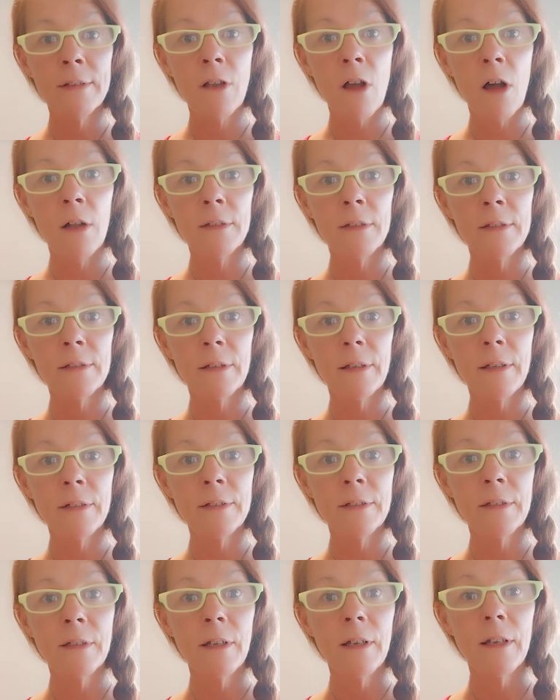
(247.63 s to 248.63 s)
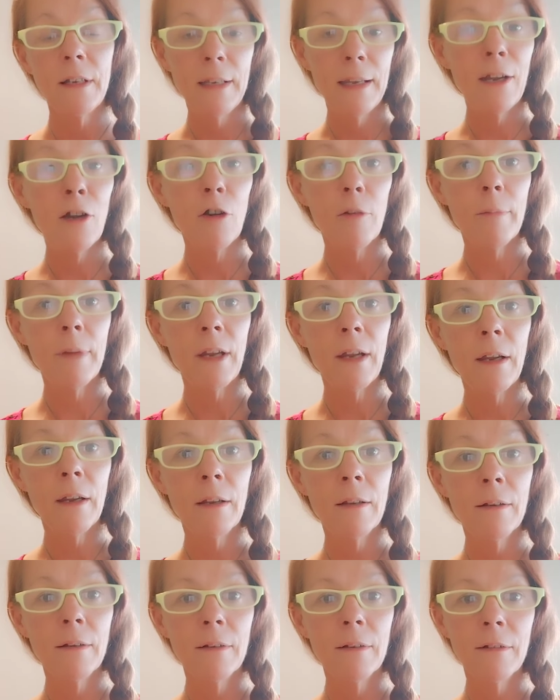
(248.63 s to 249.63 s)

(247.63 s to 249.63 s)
consulate near me.